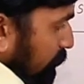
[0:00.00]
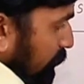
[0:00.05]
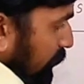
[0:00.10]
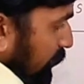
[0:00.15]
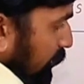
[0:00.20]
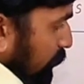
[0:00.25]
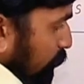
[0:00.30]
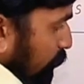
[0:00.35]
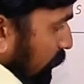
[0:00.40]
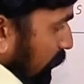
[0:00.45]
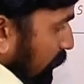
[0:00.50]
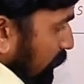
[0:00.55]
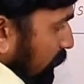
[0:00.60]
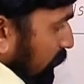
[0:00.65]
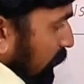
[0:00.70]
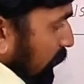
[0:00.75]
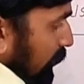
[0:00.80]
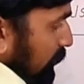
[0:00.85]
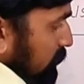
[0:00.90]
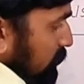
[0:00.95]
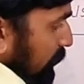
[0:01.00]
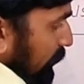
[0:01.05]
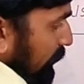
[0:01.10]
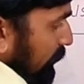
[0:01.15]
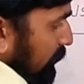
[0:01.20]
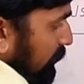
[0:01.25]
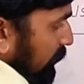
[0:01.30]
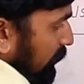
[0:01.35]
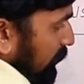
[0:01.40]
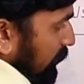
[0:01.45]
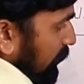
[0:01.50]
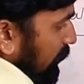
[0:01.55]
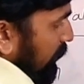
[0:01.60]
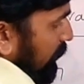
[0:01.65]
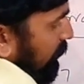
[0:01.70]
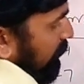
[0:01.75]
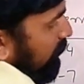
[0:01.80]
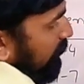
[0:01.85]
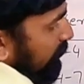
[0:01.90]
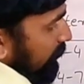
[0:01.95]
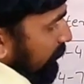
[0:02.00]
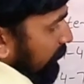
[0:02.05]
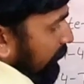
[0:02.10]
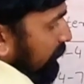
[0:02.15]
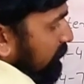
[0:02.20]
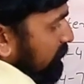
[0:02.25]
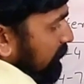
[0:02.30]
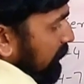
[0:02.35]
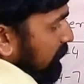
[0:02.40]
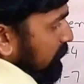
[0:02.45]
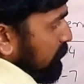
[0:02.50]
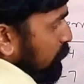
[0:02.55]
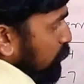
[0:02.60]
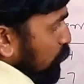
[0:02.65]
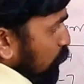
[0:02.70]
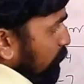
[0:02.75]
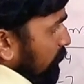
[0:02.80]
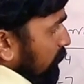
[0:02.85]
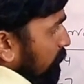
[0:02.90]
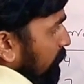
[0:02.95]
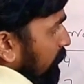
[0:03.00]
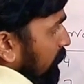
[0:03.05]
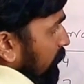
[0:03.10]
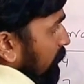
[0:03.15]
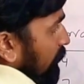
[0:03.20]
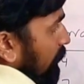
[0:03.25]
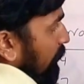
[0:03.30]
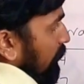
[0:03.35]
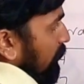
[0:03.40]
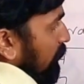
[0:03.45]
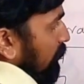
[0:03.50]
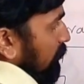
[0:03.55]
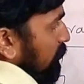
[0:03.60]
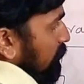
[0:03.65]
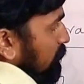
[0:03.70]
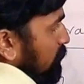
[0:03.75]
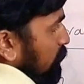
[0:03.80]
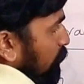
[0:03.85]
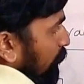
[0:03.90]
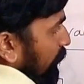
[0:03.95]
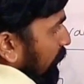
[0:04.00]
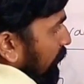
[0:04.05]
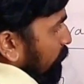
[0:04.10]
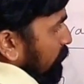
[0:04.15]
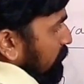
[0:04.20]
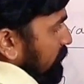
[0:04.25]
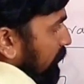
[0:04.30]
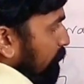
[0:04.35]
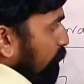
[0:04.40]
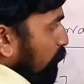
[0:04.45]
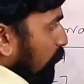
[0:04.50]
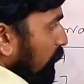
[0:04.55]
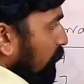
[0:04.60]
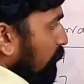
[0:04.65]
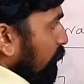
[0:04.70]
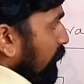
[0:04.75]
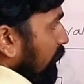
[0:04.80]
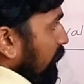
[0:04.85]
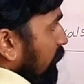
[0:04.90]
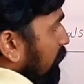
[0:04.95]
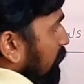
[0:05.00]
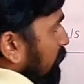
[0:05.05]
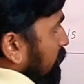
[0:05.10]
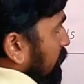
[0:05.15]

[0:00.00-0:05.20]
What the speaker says: we need to assign a is assumed mean, so a equals 8.5.